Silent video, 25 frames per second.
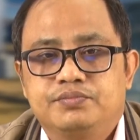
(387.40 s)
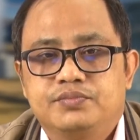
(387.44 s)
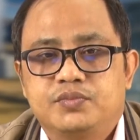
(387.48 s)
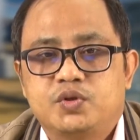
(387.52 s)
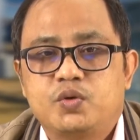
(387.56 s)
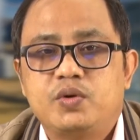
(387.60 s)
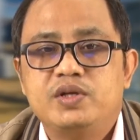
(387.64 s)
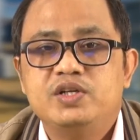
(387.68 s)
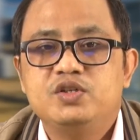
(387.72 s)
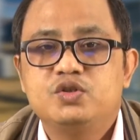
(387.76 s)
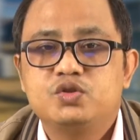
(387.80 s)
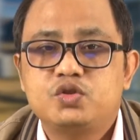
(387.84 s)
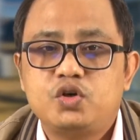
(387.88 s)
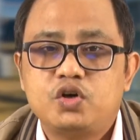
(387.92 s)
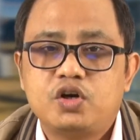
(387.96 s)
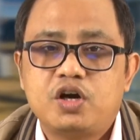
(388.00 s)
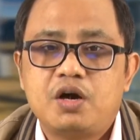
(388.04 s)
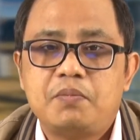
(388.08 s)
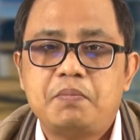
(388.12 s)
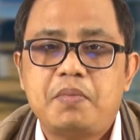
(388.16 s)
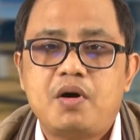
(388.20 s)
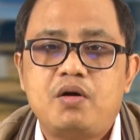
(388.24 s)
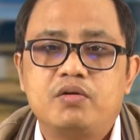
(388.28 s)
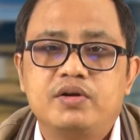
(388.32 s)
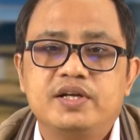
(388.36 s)
When you talk
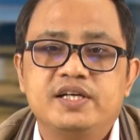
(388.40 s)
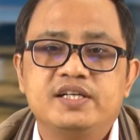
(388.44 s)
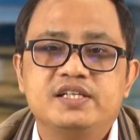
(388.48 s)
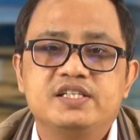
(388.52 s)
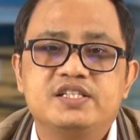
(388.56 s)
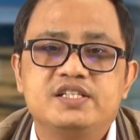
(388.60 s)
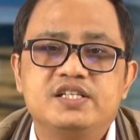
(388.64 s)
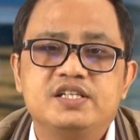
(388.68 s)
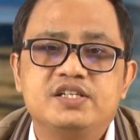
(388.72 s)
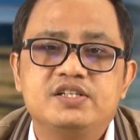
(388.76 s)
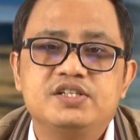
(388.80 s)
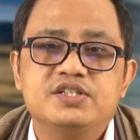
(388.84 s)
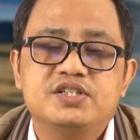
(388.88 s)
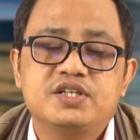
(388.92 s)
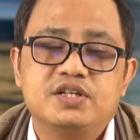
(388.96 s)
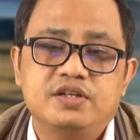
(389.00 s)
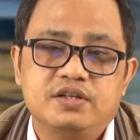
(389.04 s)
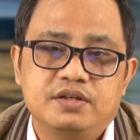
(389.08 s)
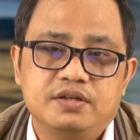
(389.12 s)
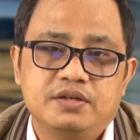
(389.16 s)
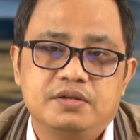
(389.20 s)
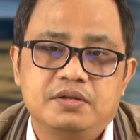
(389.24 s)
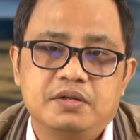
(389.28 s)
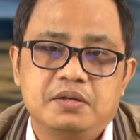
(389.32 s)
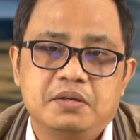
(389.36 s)
about
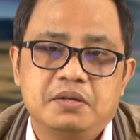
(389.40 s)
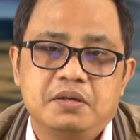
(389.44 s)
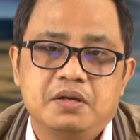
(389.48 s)
extinction,